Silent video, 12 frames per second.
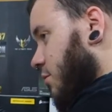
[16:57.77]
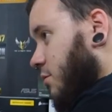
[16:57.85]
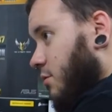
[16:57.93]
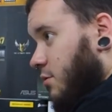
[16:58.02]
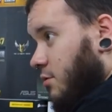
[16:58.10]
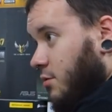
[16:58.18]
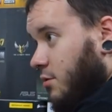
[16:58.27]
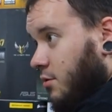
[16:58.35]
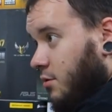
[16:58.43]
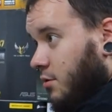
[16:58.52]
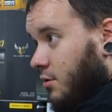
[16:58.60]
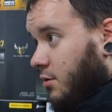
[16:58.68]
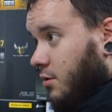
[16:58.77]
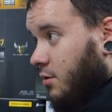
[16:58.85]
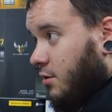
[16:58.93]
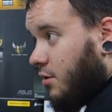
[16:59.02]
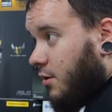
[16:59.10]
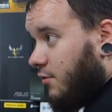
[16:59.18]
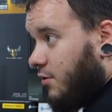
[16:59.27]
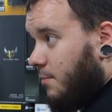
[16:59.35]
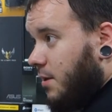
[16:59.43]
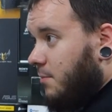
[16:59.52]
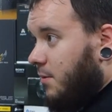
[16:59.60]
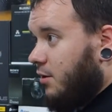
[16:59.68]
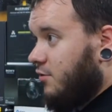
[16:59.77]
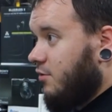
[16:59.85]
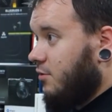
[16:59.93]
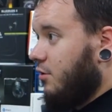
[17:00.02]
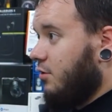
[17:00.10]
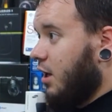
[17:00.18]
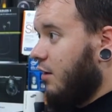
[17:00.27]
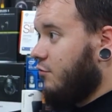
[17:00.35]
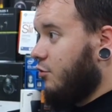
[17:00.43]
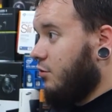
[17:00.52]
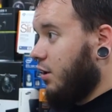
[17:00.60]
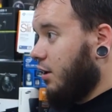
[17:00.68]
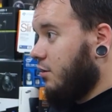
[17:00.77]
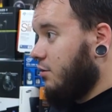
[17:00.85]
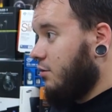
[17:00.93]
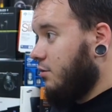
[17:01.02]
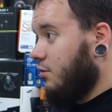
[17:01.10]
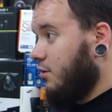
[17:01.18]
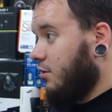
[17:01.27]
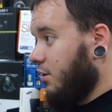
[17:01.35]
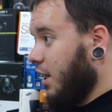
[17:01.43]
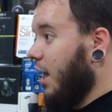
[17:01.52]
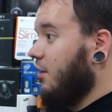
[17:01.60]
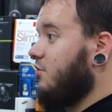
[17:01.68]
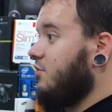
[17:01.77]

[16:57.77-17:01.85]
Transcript: I think it was the Mi Mix. Live googling. Yes.